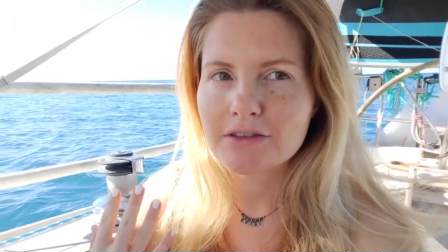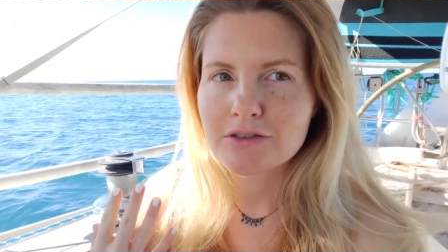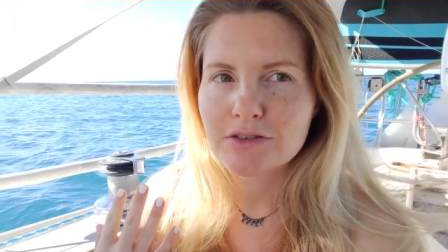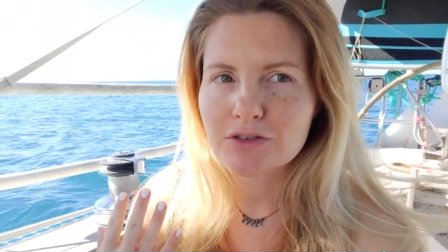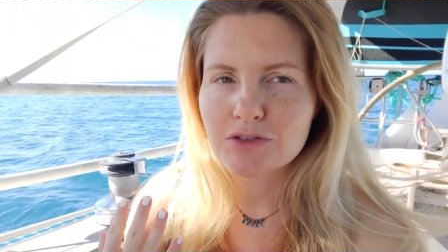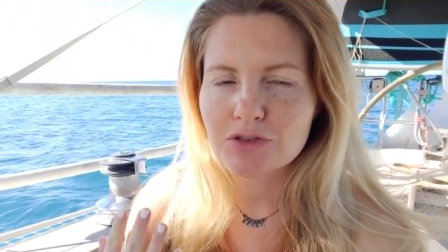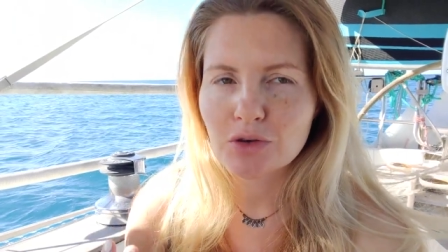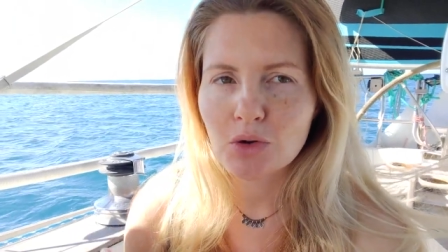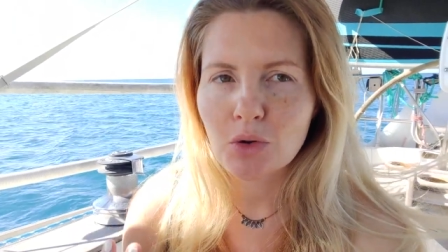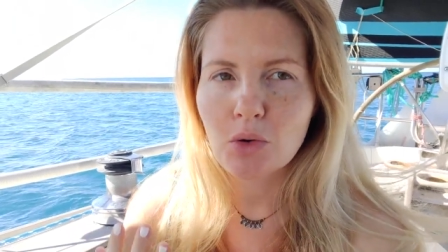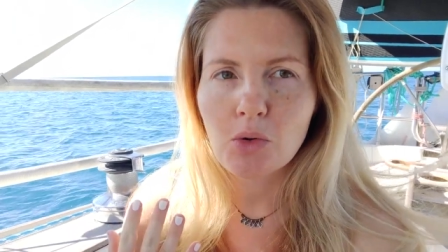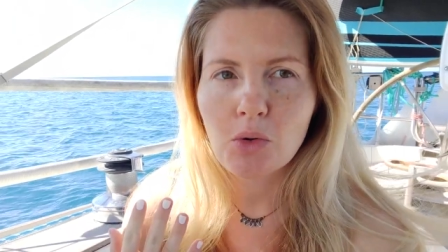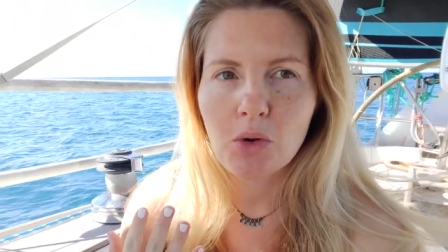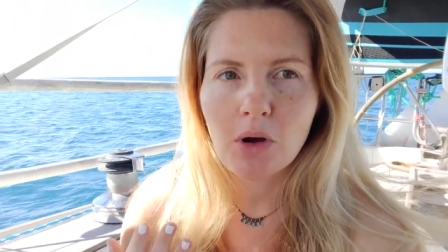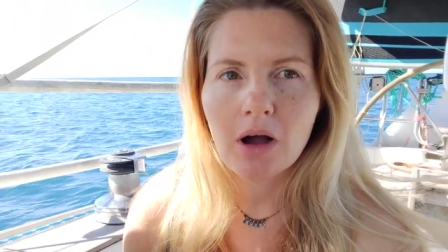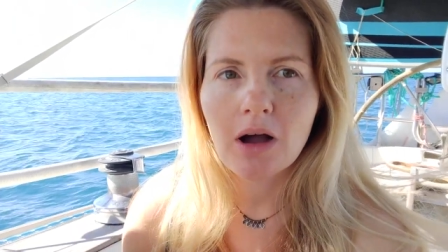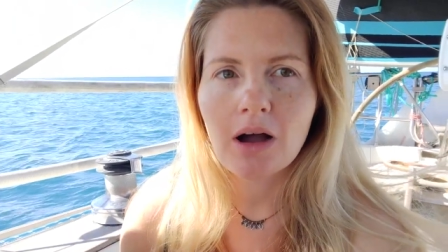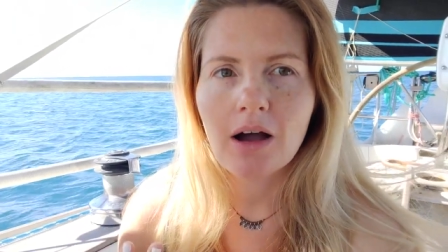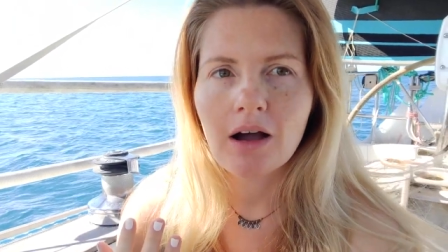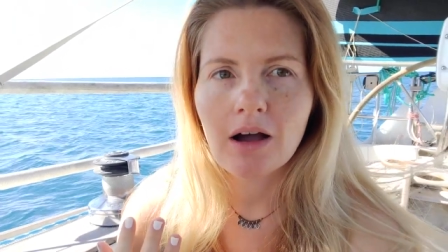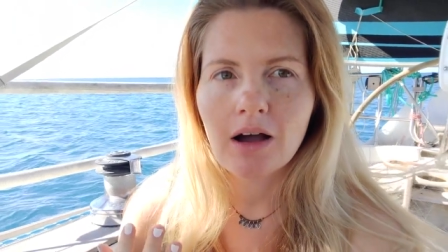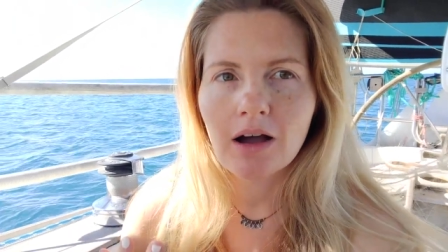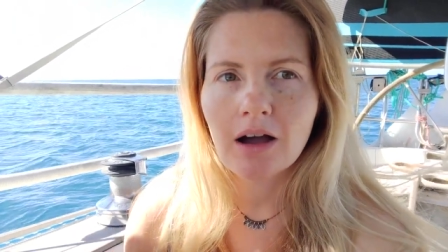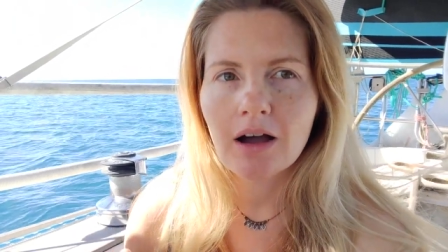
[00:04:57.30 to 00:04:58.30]
so
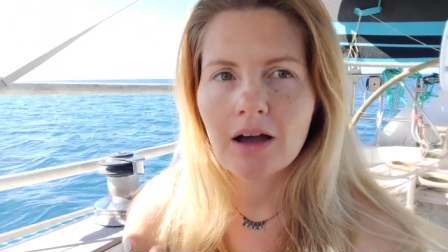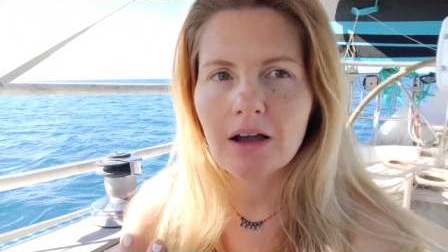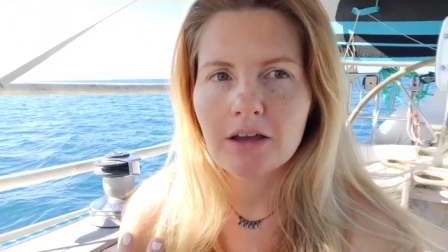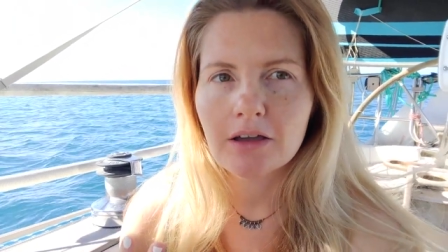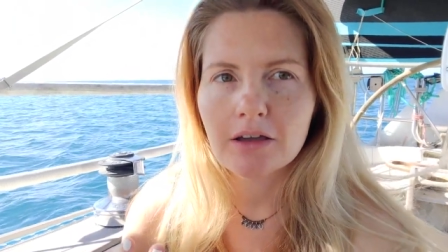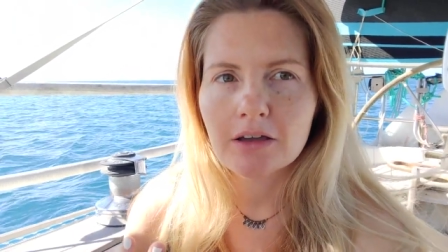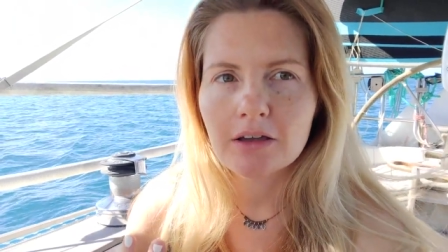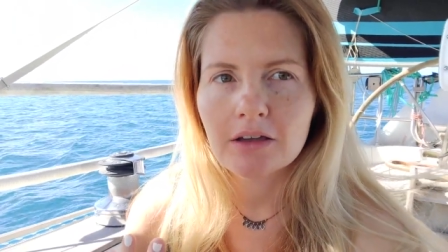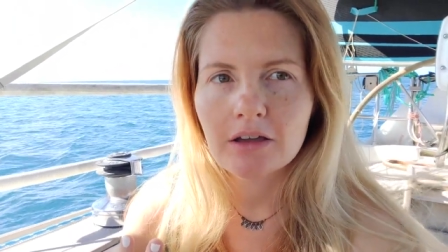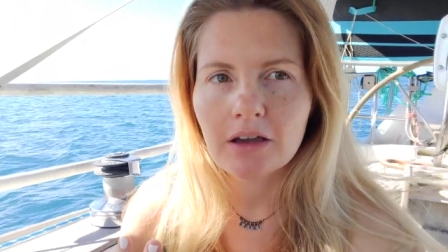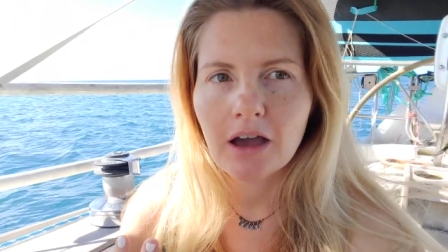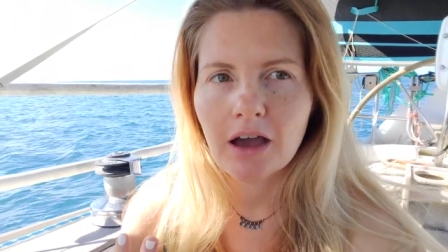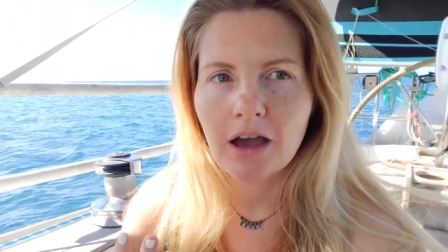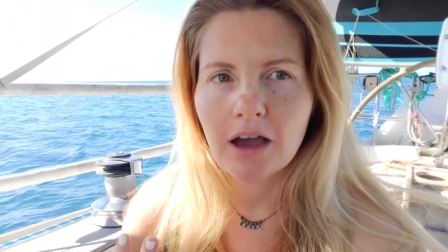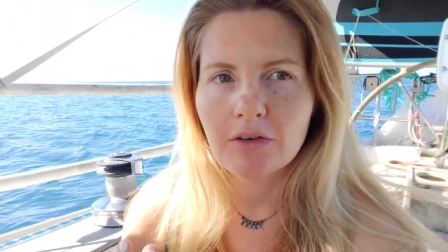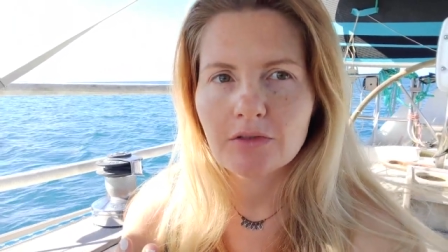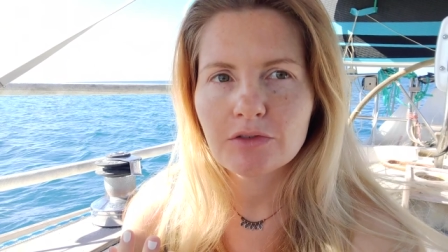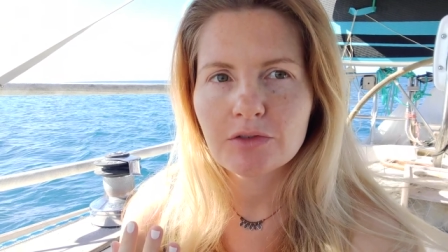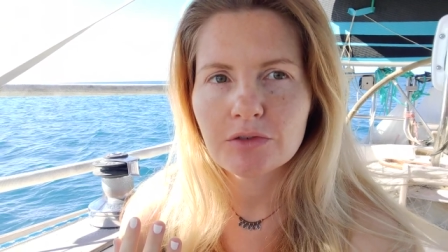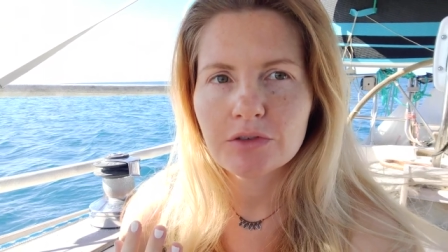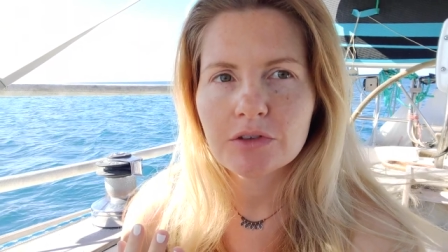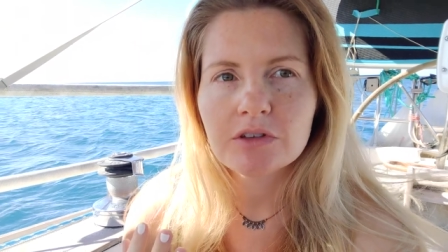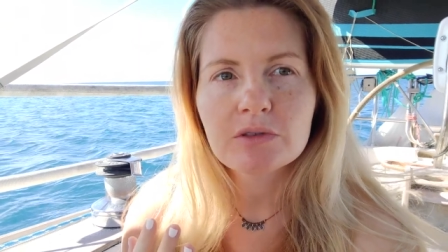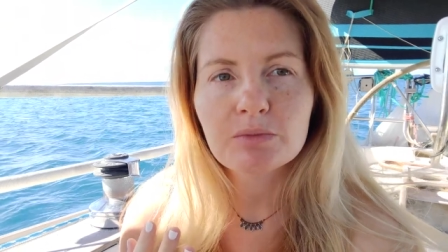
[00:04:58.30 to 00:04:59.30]
high
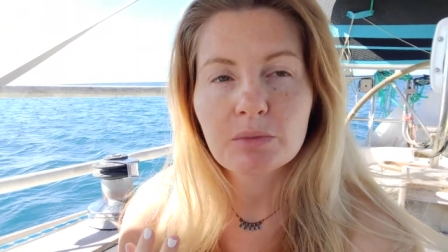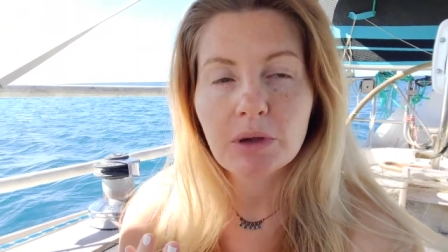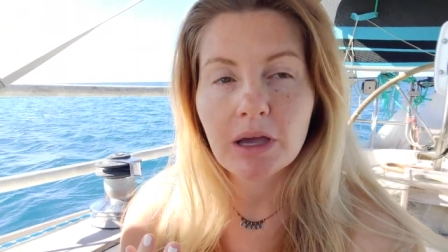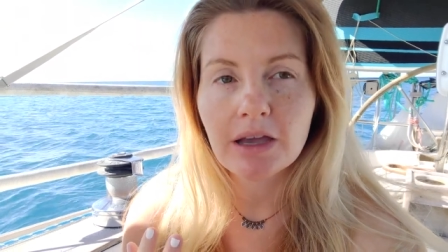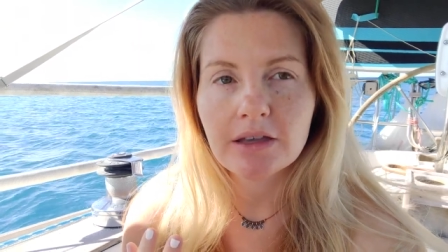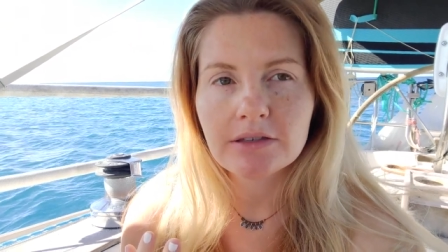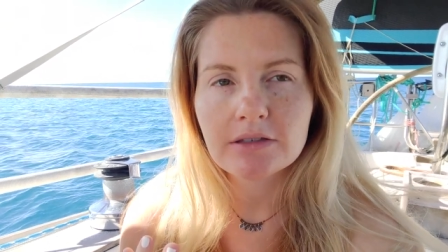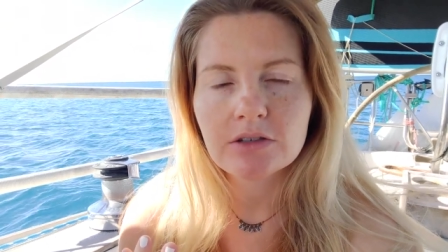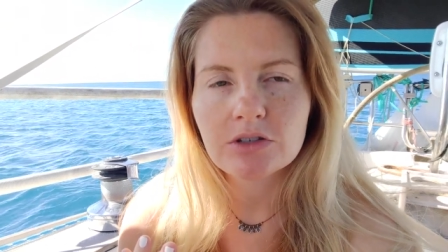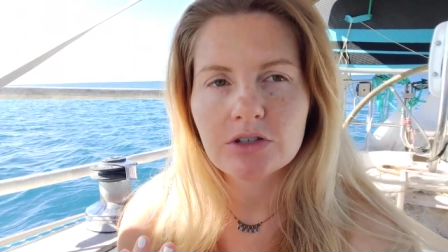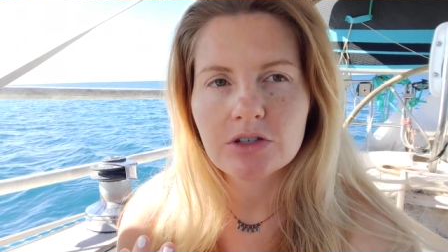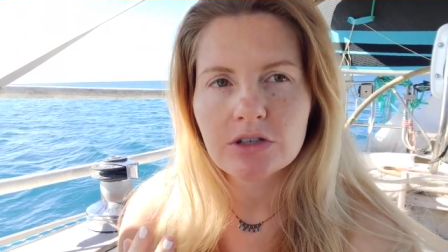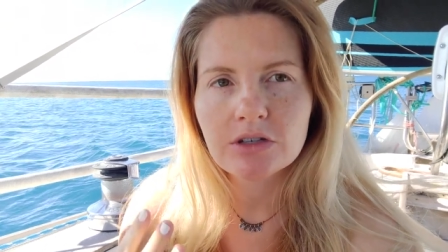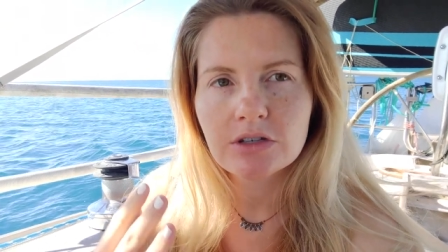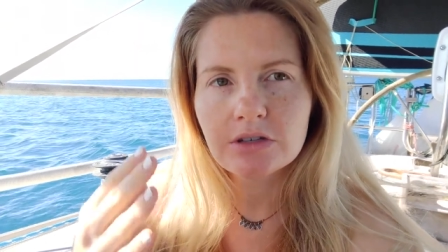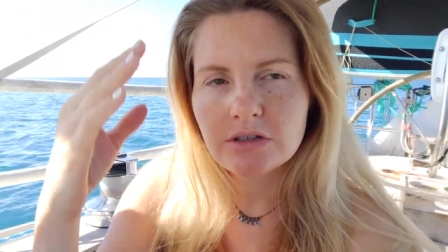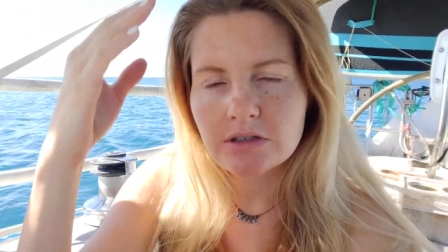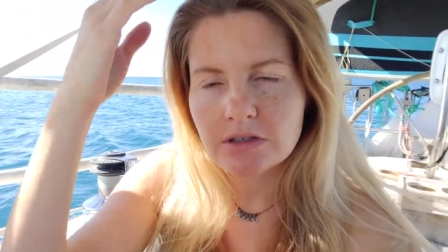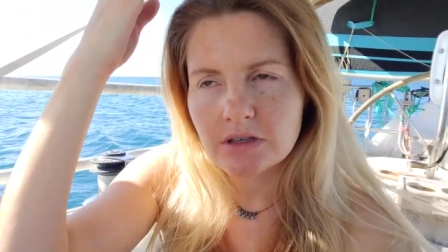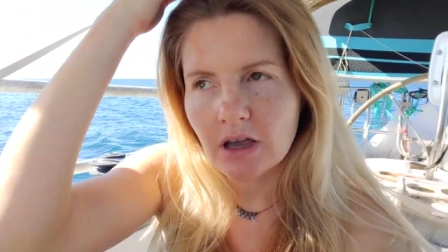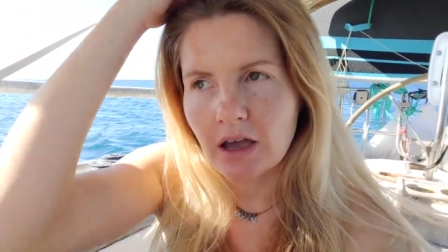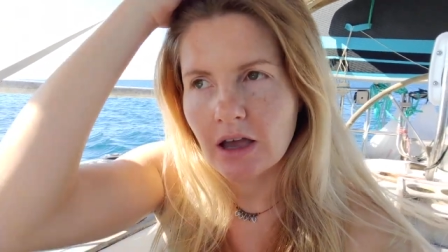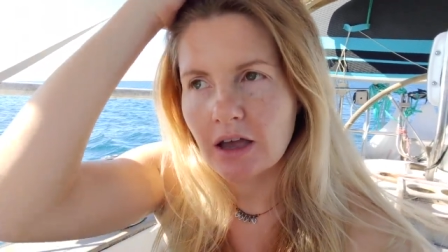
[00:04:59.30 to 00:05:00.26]
after these passages,